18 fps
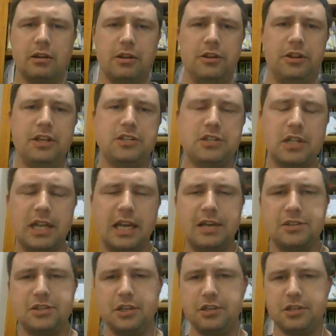this
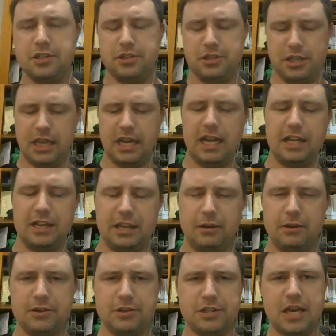allows you to get out there
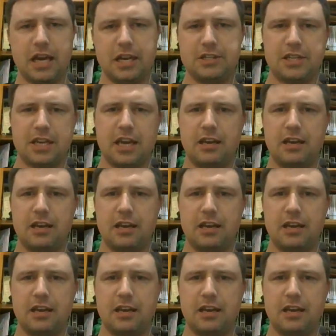and start